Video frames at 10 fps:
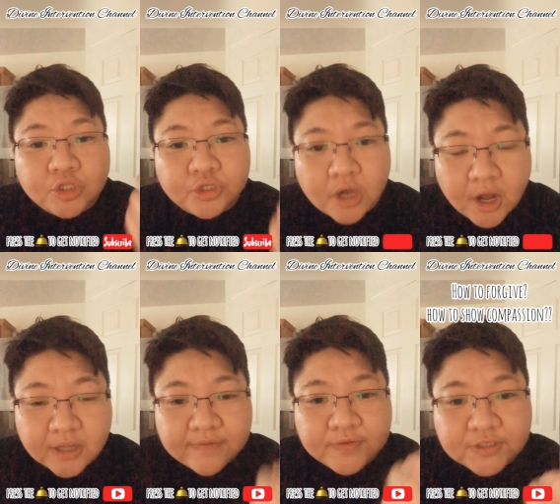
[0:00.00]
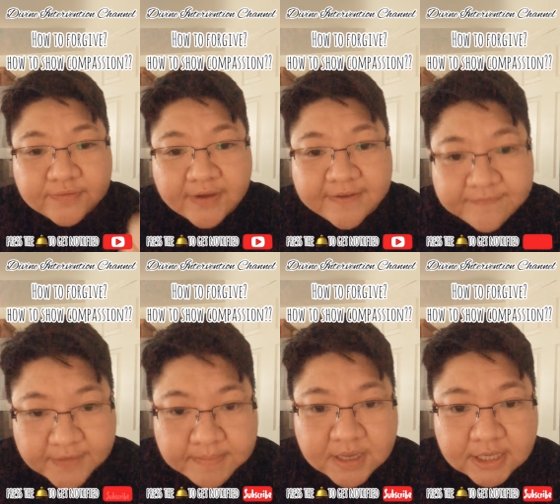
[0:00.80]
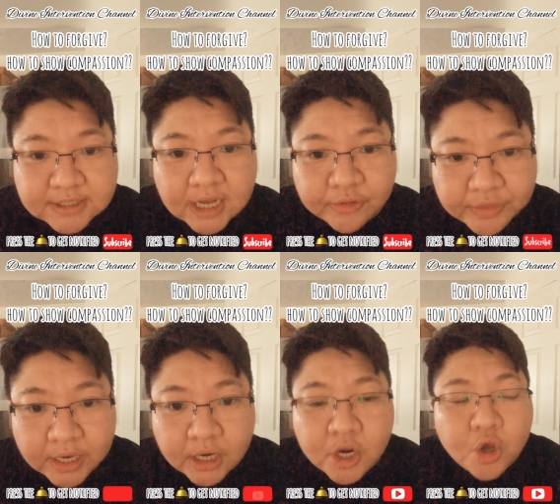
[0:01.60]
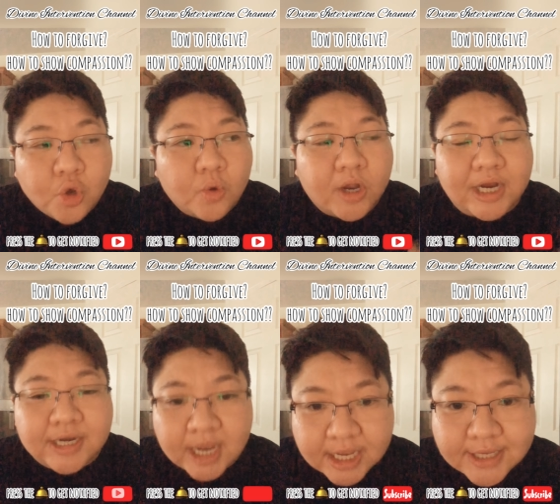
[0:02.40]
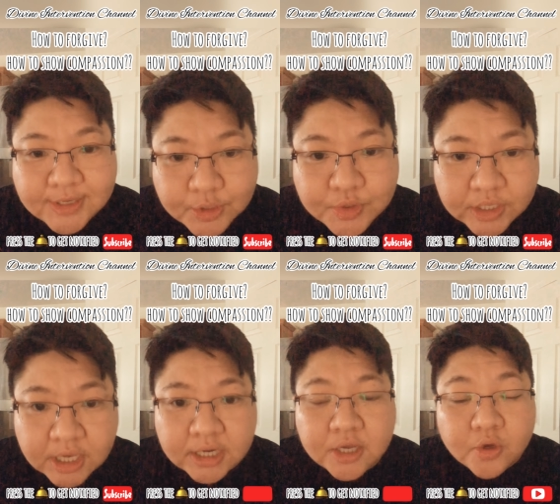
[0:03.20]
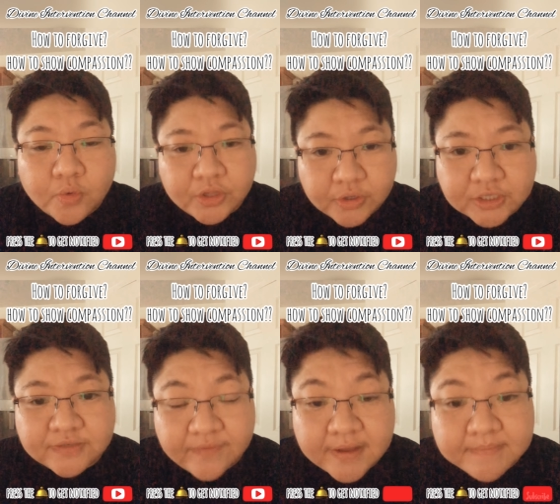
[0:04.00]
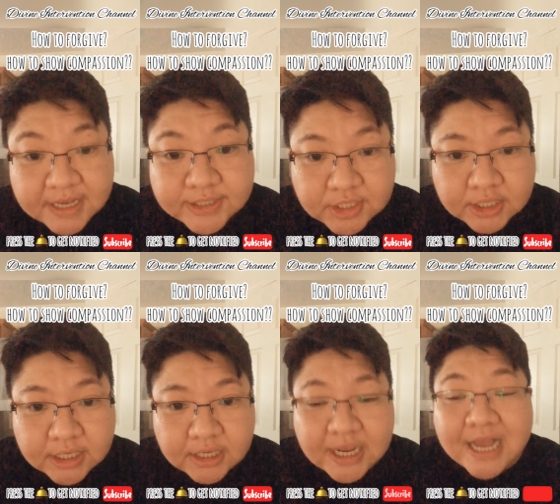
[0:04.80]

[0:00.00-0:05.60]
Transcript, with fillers: to all of you divine feminines out there who are not in union with your divine masculine,